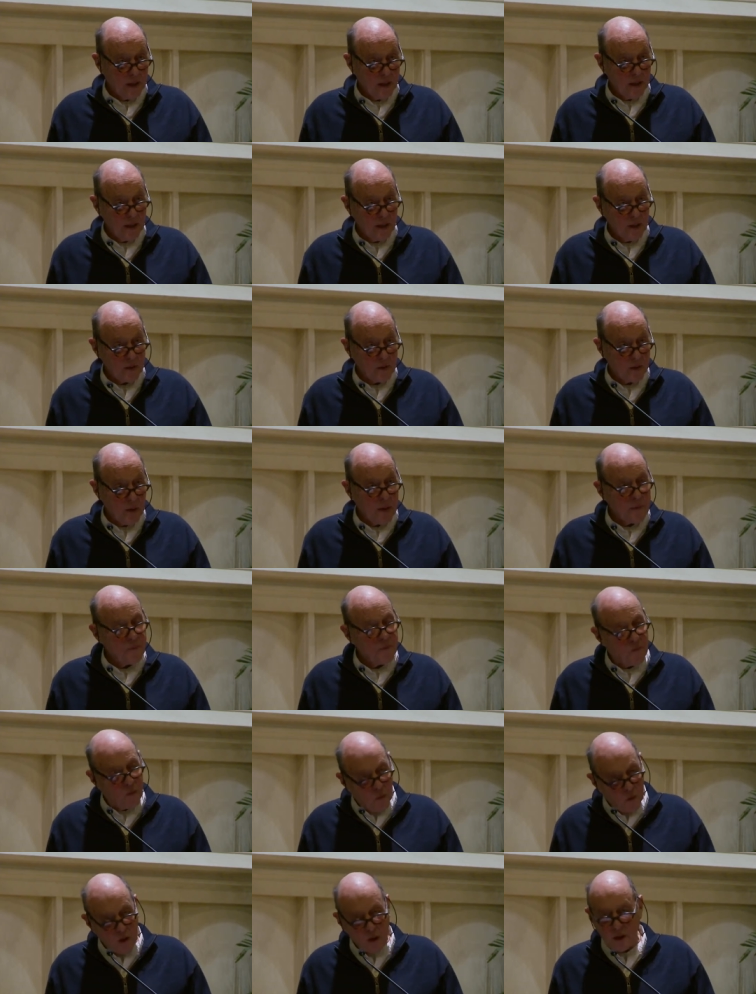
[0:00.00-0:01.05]
a, uh, uh
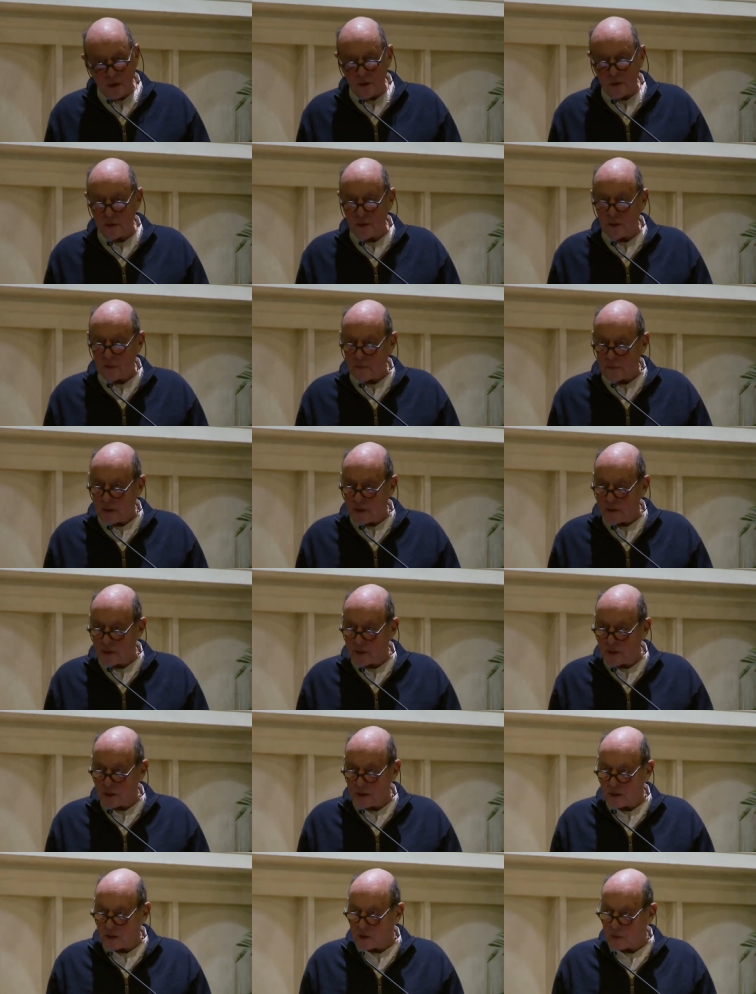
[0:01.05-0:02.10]
400 year floods
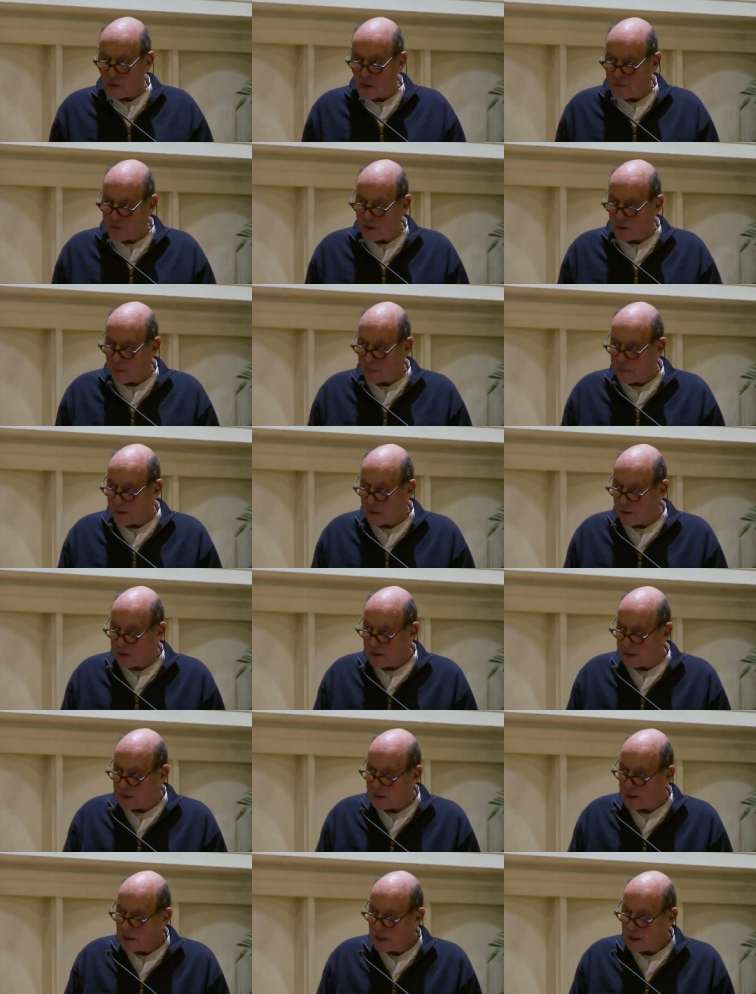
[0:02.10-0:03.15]
in a 12 year
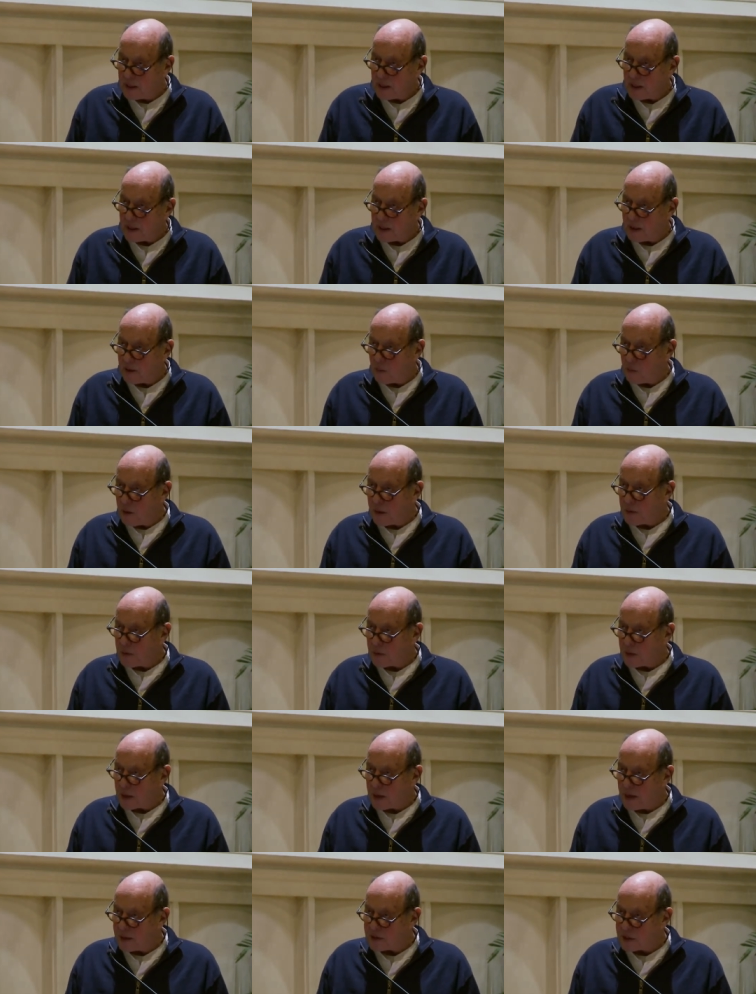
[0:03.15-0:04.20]
period, uh, whether
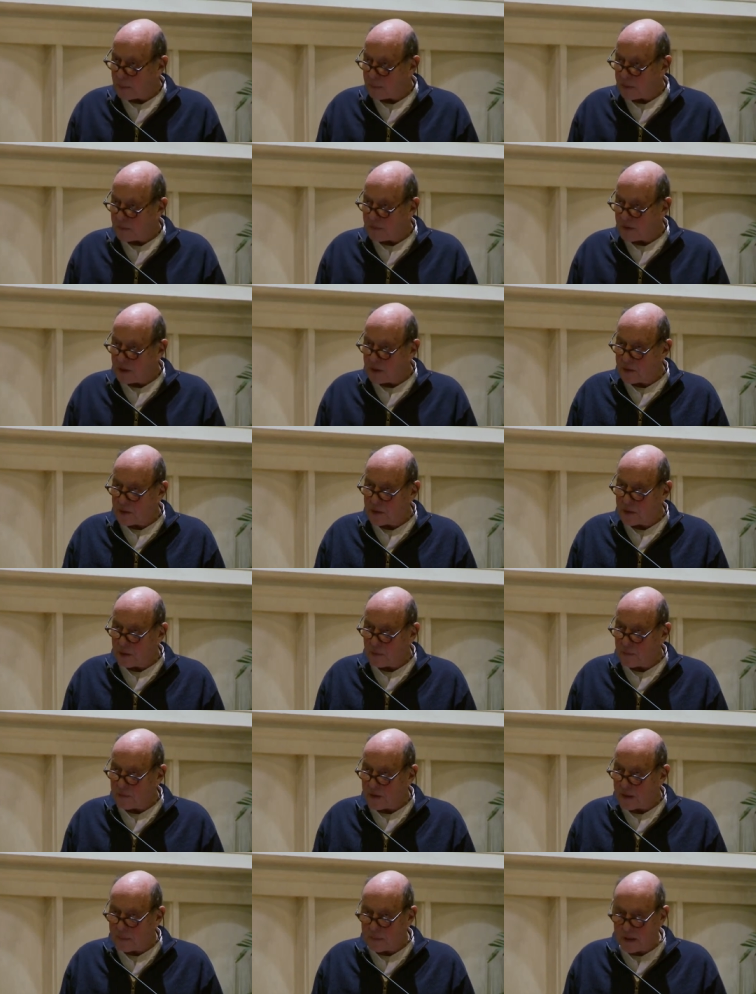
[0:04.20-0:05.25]
the concept of a 100 year
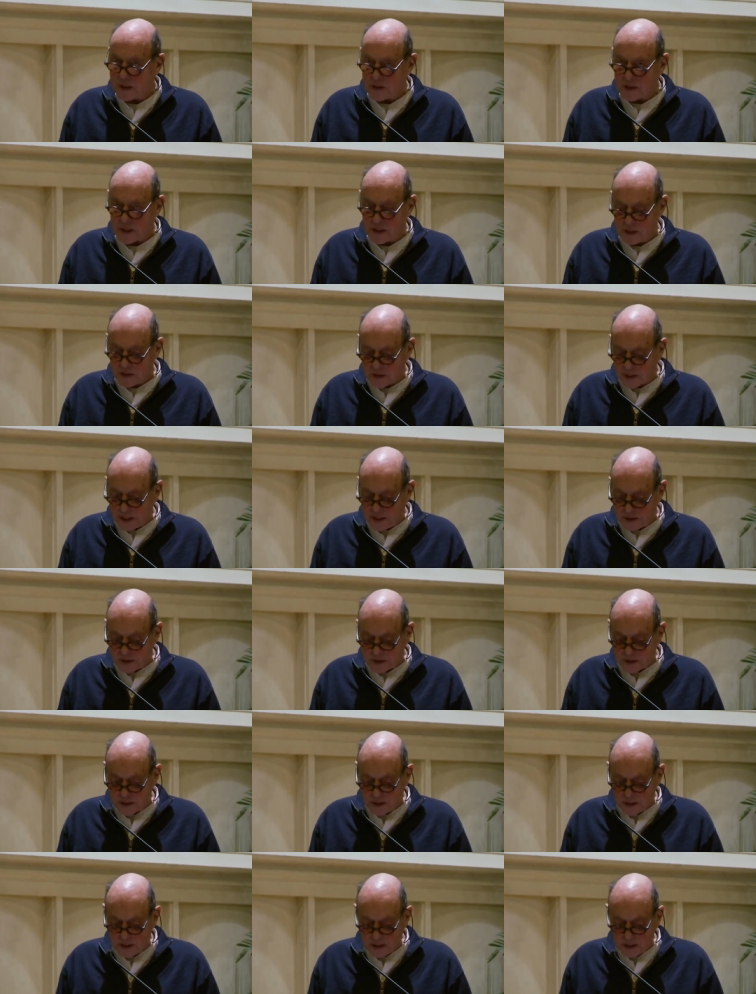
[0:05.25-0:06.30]
flood makes any
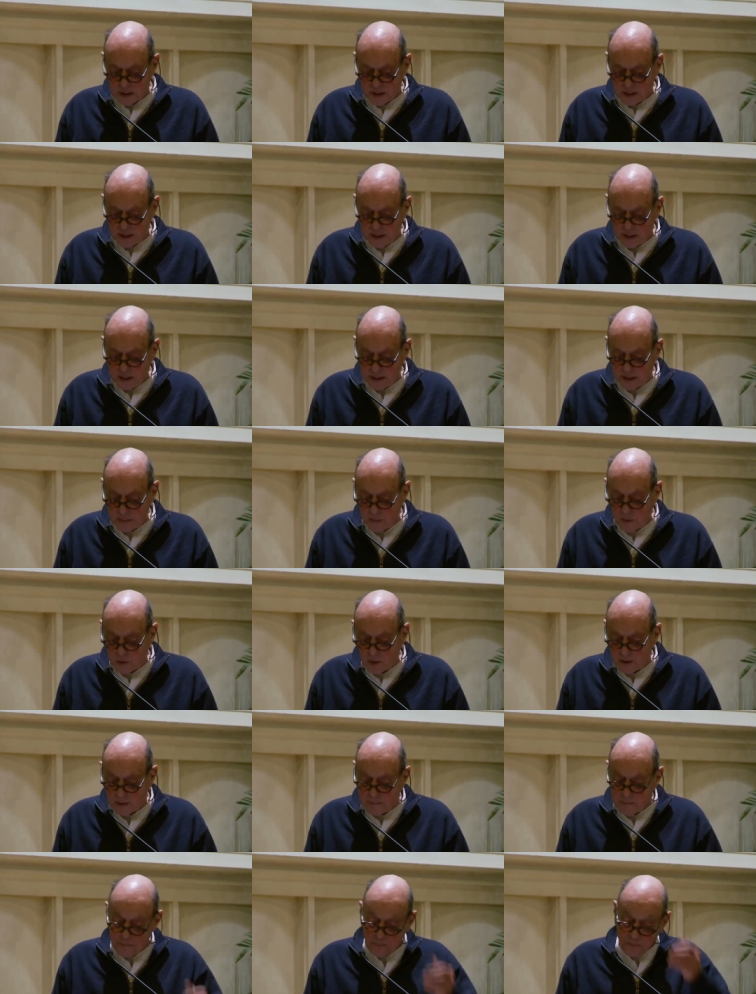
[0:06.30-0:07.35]
sense uh, anymore.